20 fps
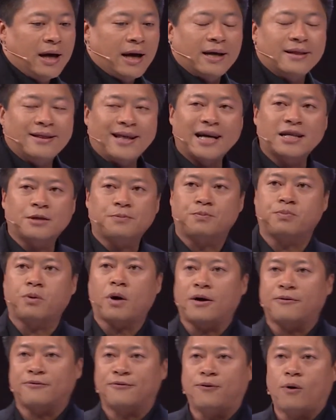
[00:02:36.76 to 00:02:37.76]
and that's
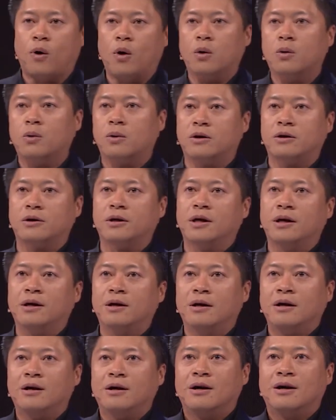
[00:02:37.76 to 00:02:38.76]
brought forward
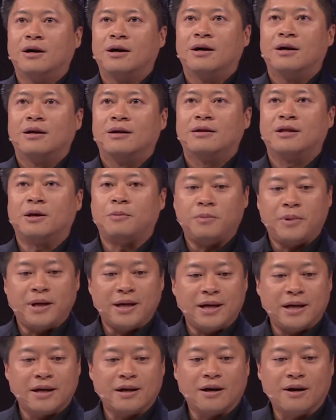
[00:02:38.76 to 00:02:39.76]
the
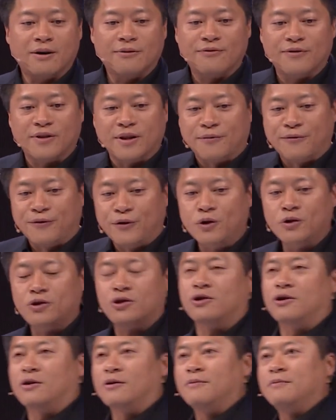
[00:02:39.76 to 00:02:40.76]
meaning of the
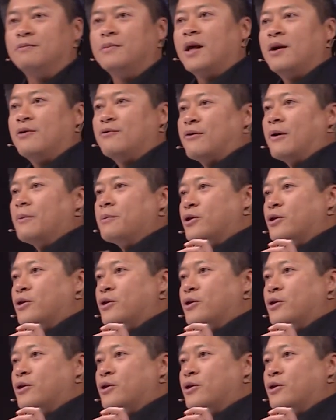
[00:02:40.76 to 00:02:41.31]
future from